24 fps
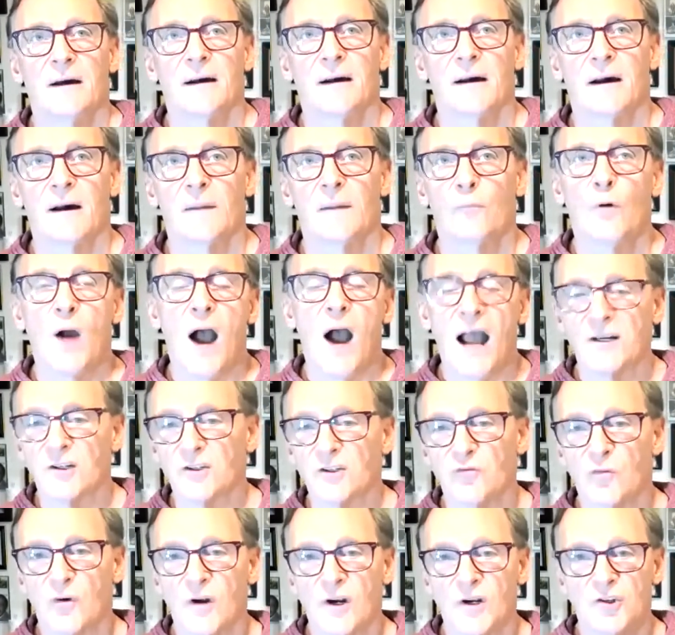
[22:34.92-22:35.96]
I
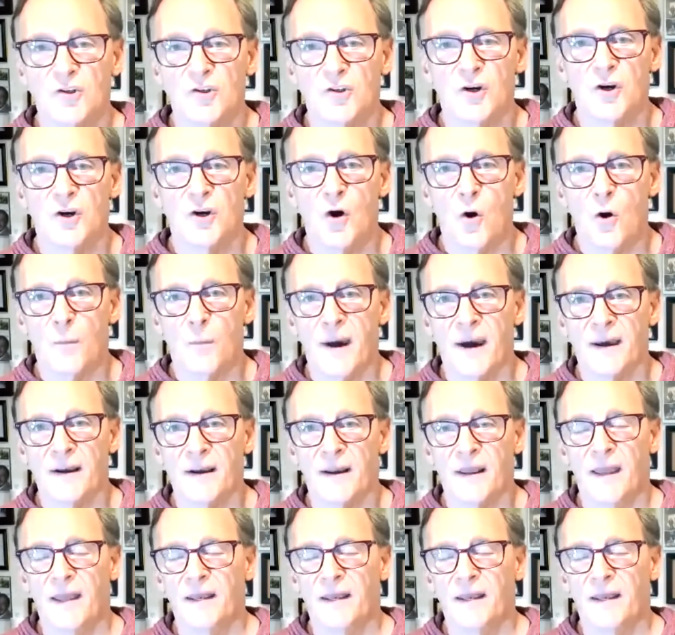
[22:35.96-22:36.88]
just wanted you to know about it.